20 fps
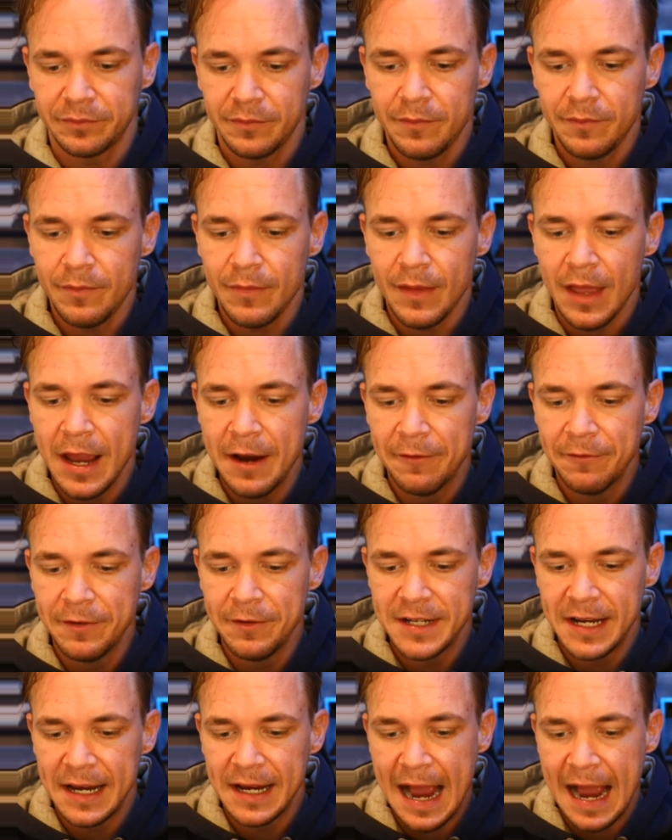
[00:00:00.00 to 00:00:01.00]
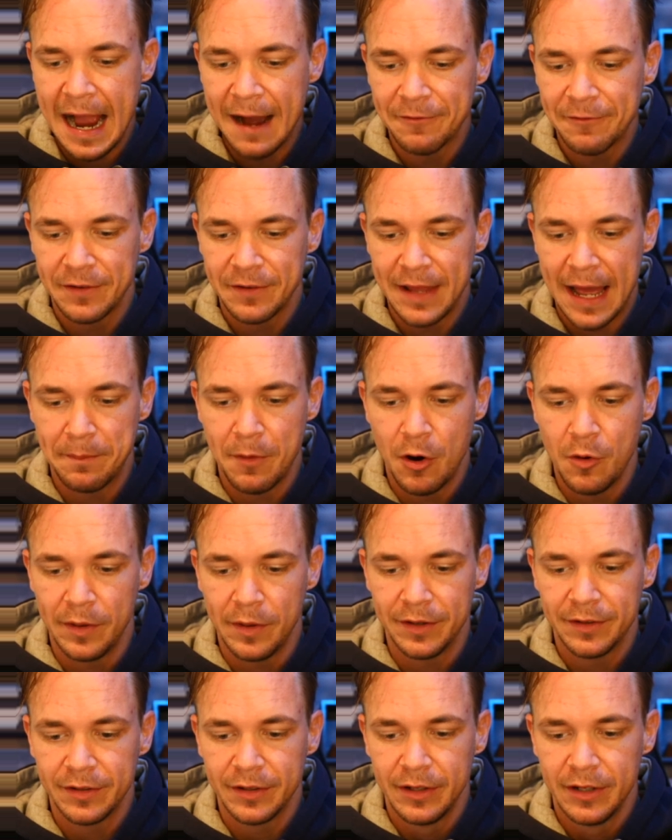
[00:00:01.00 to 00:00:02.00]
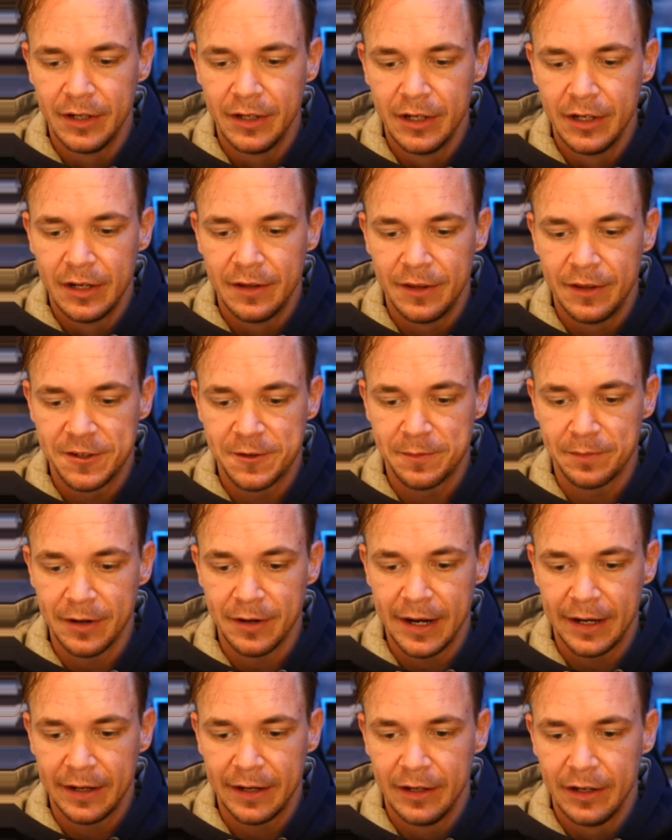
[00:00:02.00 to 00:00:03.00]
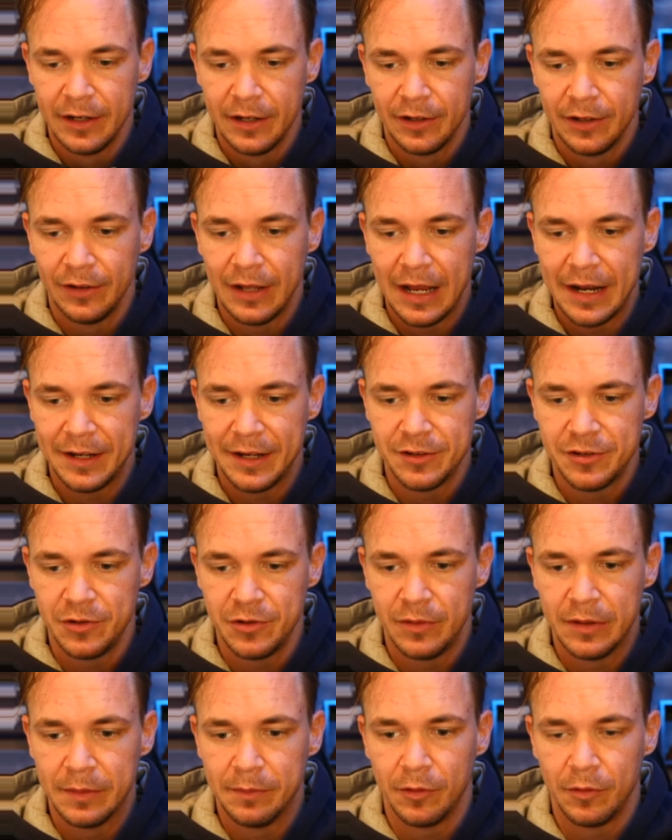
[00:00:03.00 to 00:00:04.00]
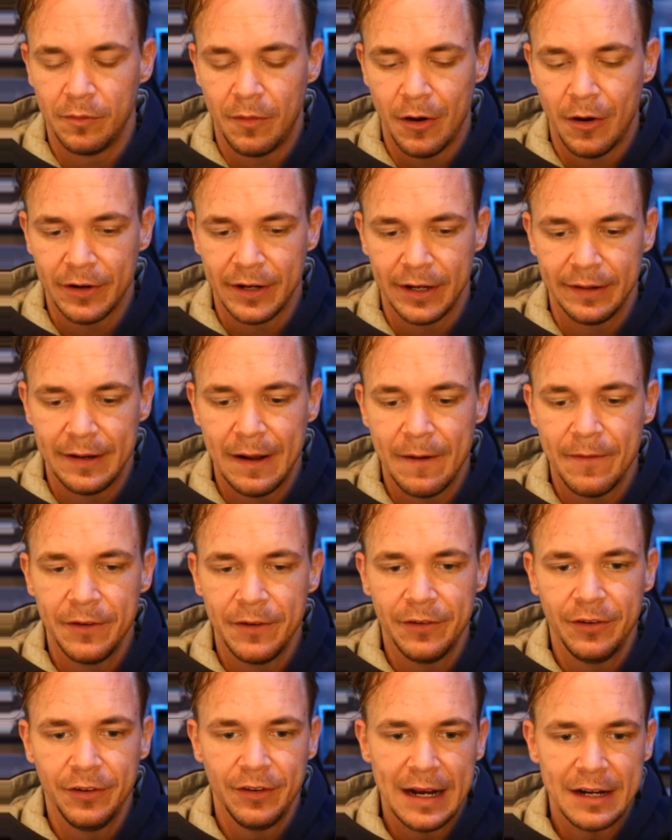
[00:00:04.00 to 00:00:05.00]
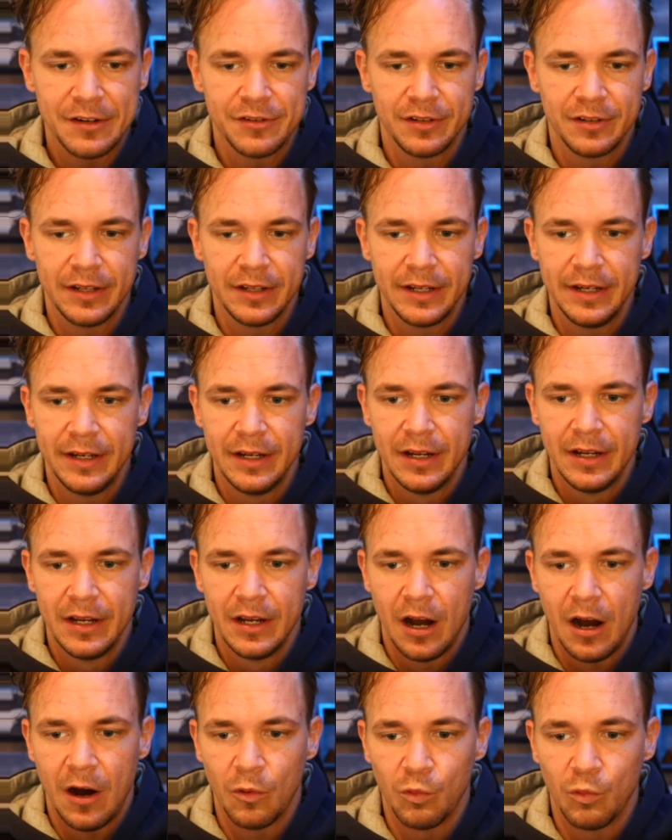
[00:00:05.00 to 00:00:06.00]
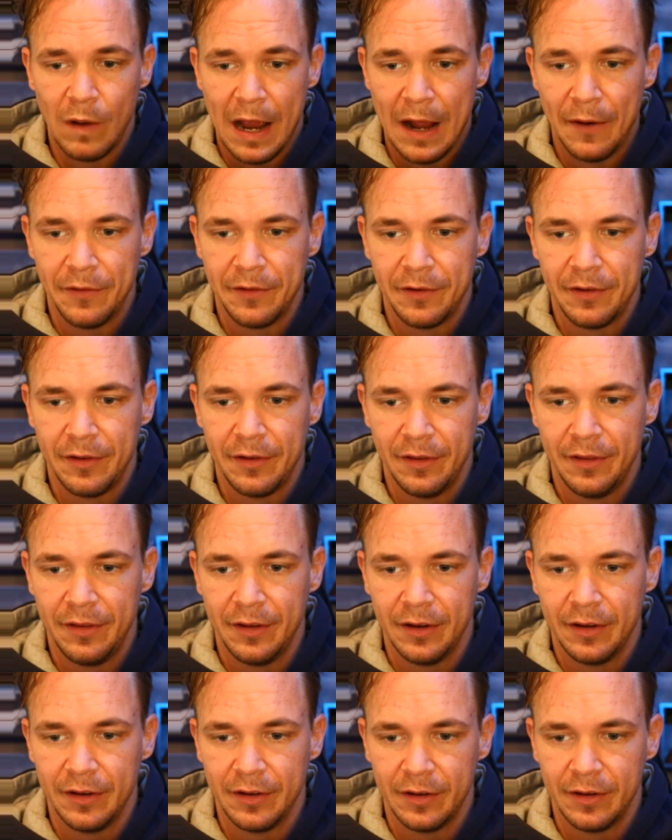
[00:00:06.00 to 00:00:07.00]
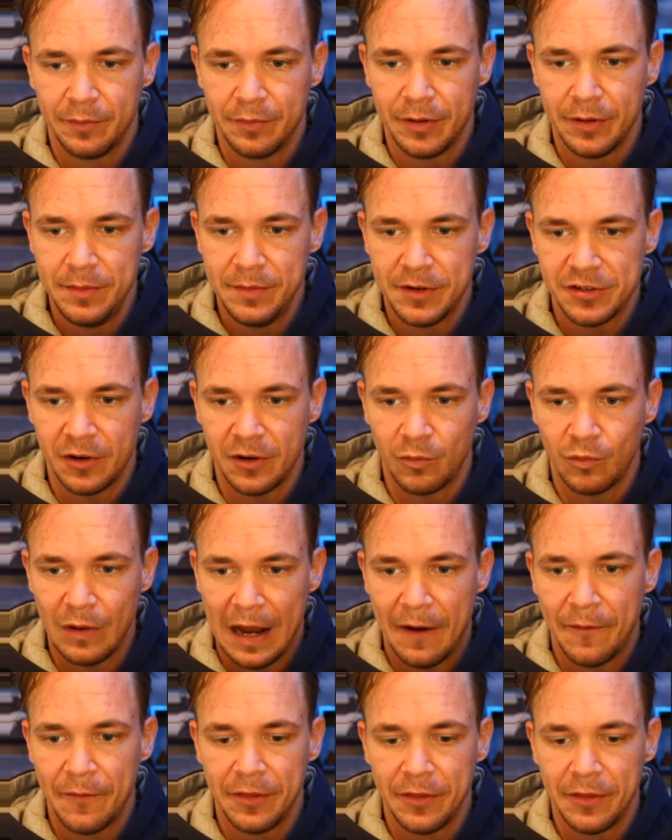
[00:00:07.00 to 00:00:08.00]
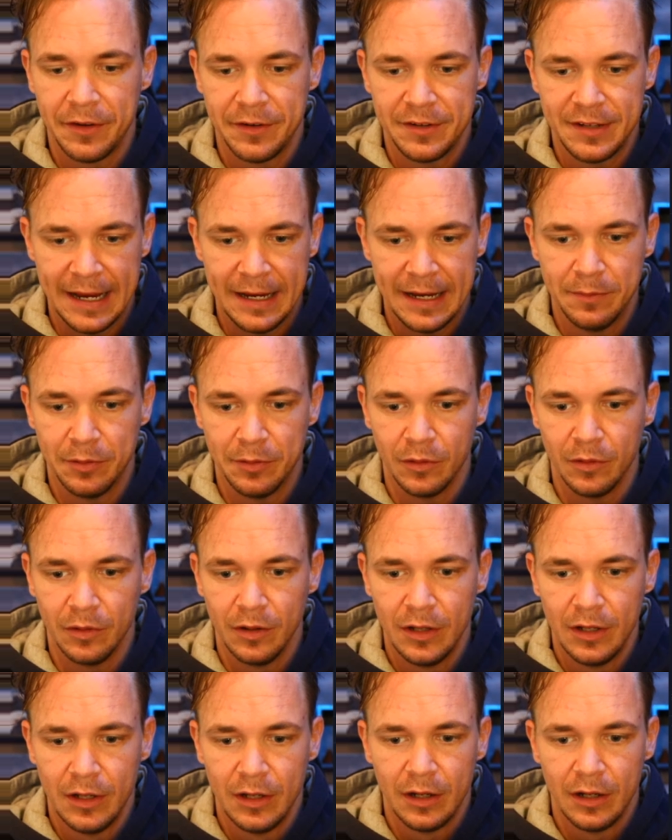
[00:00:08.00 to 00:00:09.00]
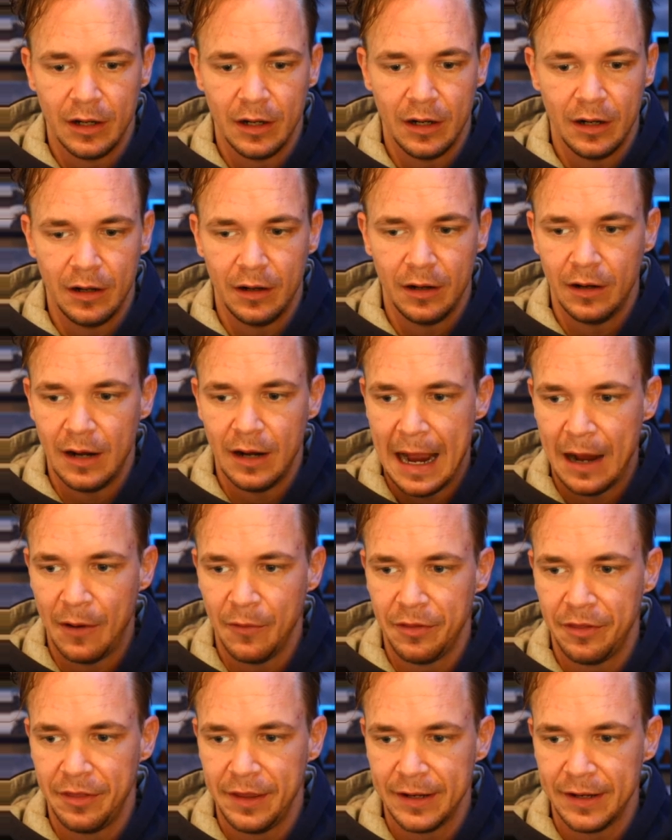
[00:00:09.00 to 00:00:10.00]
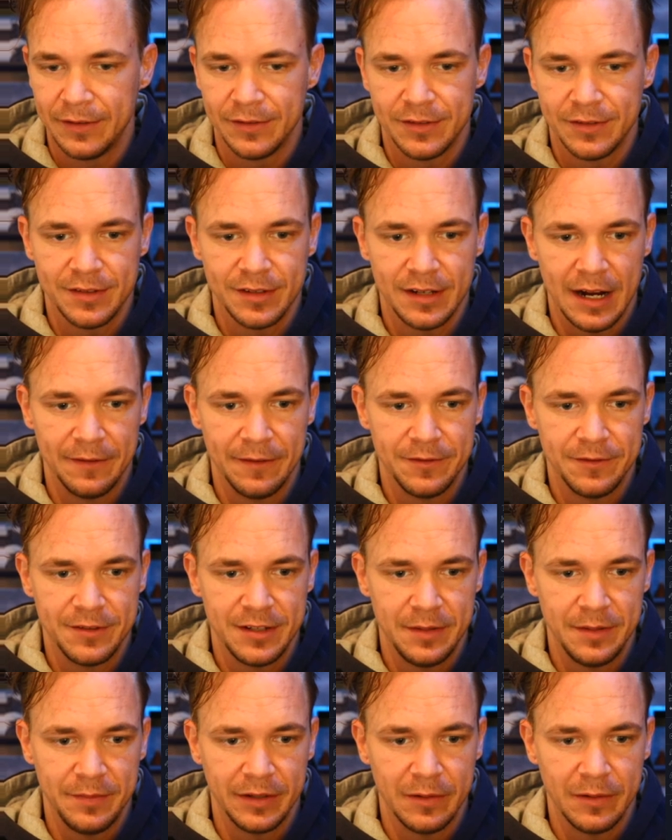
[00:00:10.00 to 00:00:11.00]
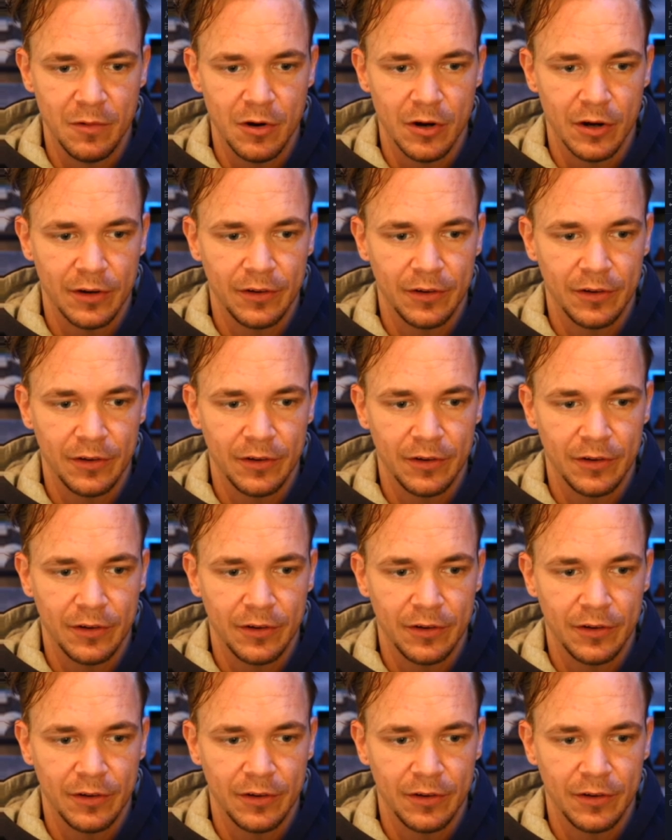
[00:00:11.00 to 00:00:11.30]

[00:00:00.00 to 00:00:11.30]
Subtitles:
Every day after that moment, the spring led into the bull market. Now, this is actually pretty much around the table, how things kind of seemingly work.